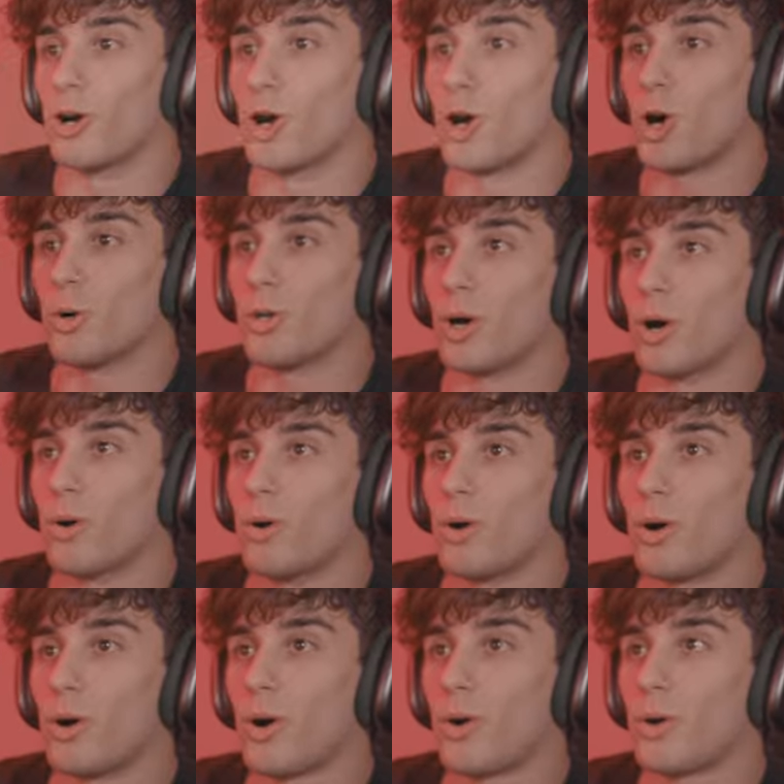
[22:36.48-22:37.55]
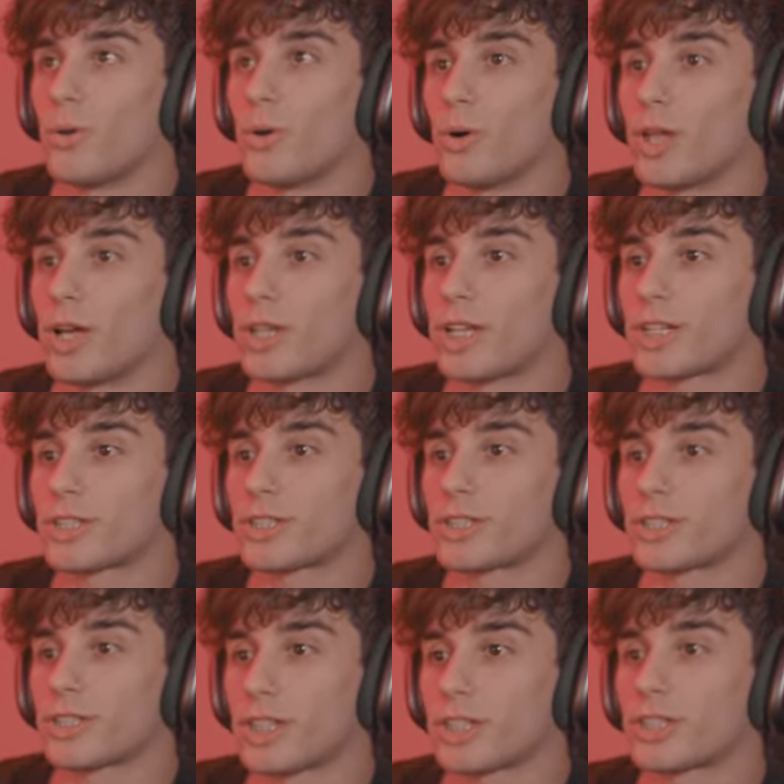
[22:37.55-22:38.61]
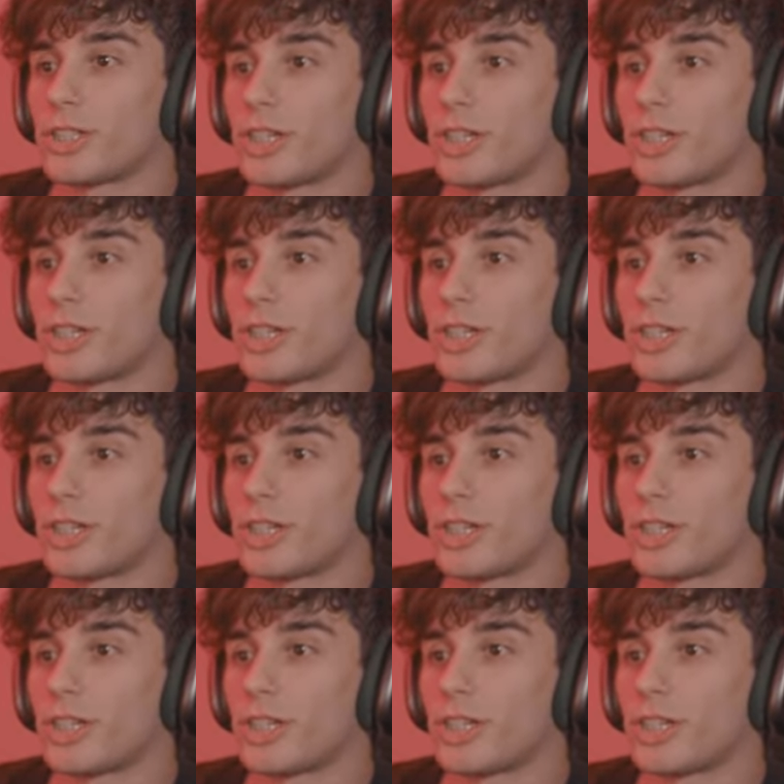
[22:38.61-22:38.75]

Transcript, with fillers: Oh no. Oh no, that that's that's gonna